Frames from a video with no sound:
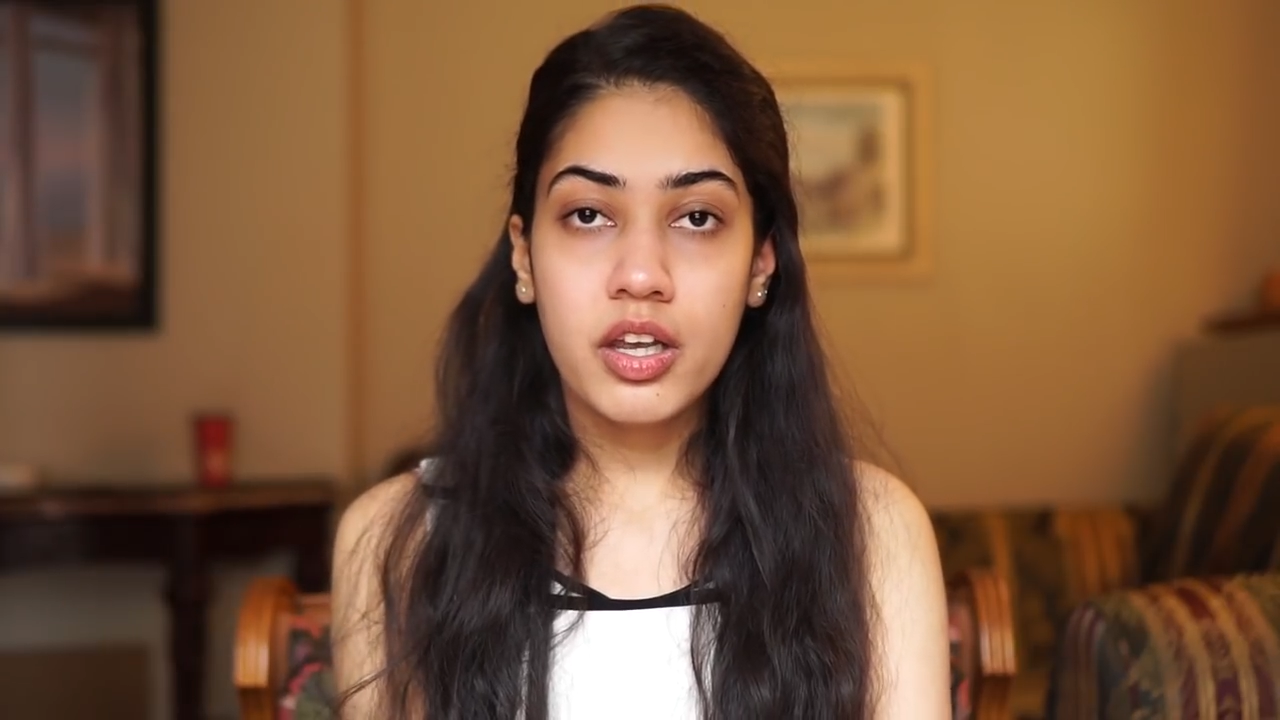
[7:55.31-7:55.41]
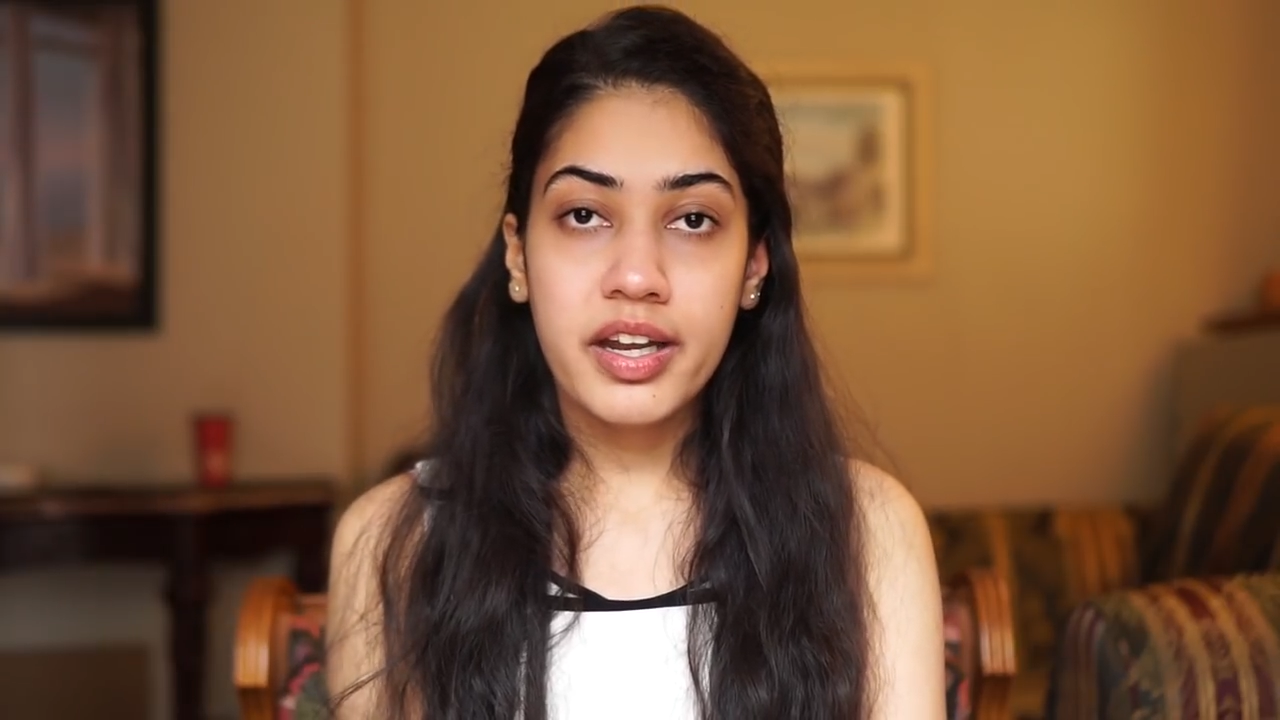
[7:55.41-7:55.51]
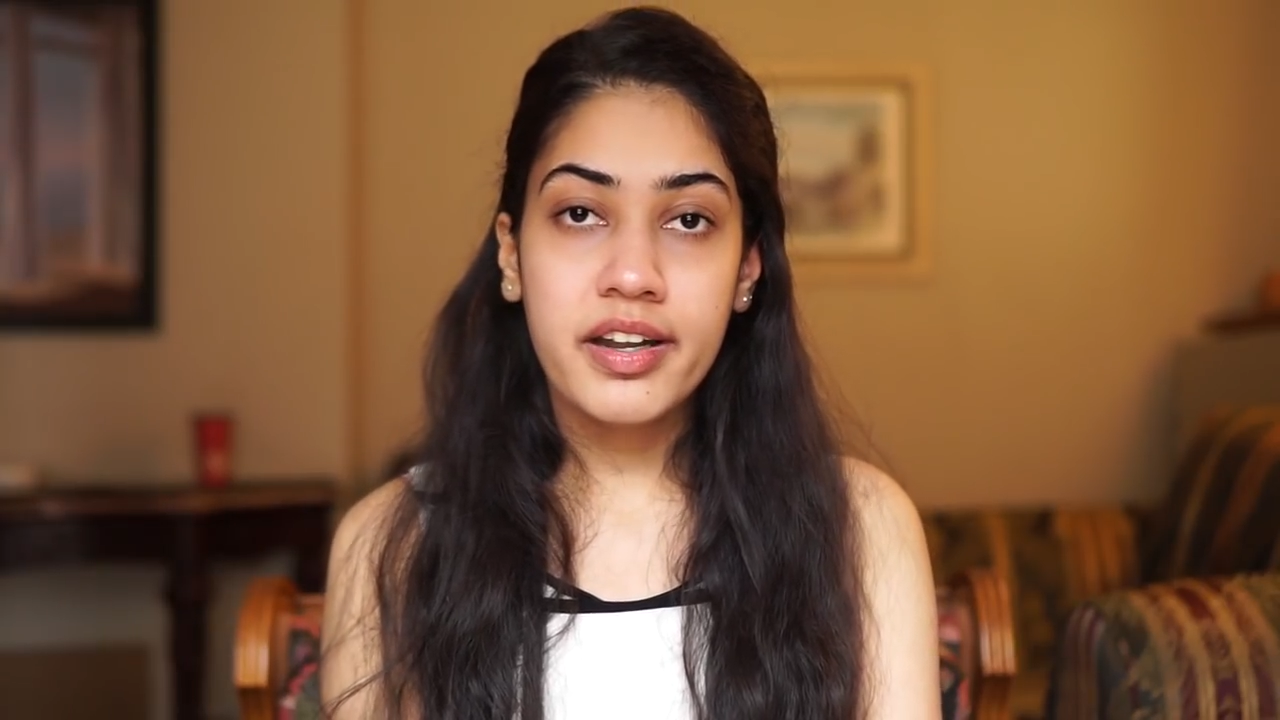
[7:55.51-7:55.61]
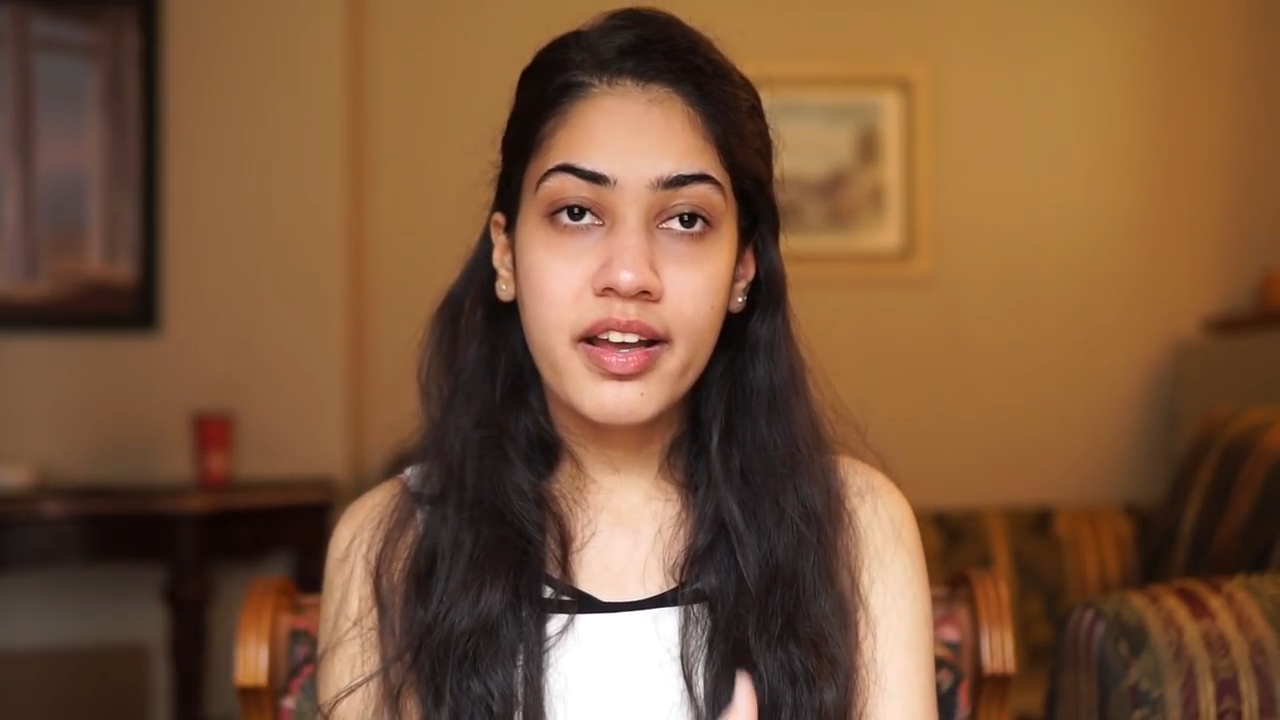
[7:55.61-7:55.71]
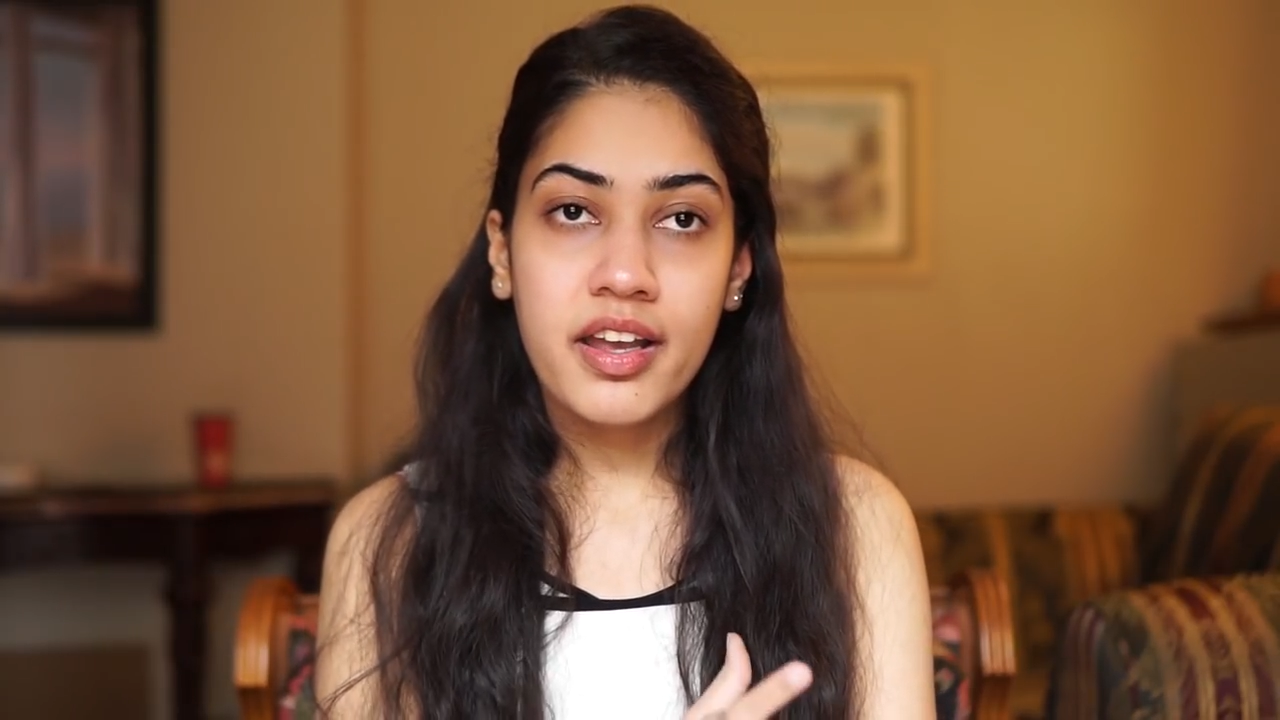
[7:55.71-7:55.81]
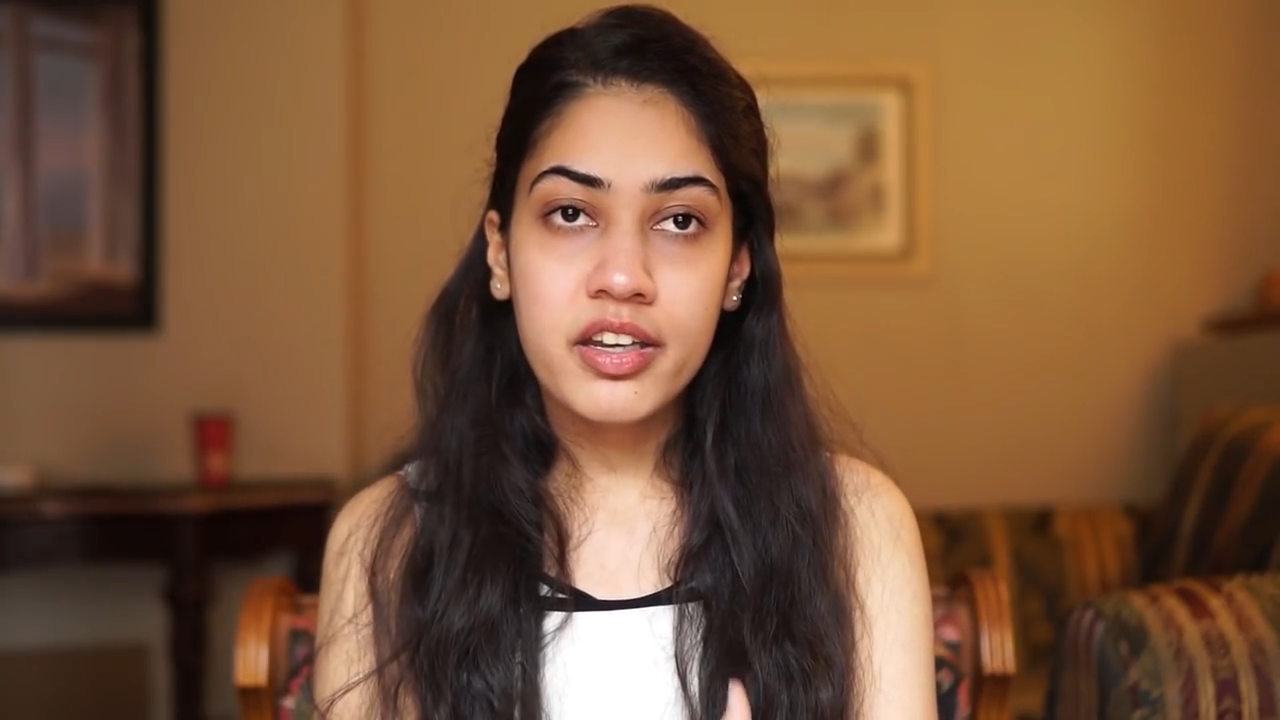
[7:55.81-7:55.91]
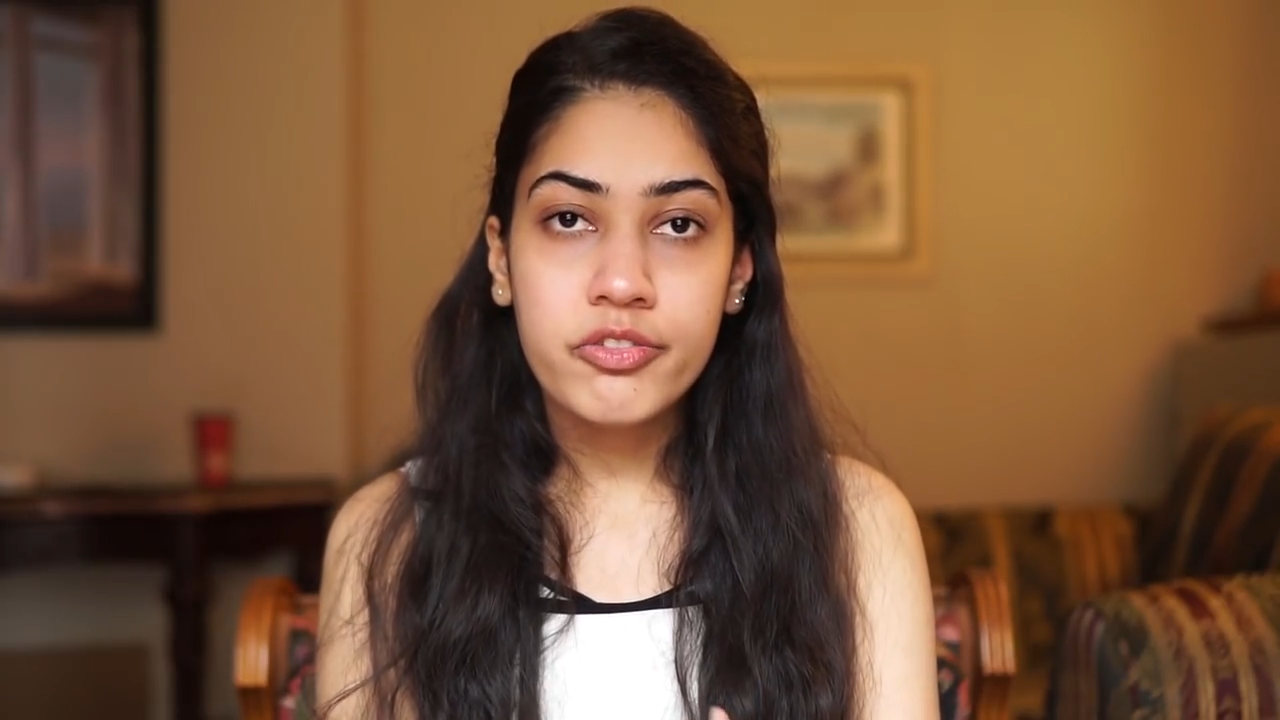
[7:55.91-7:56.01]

entire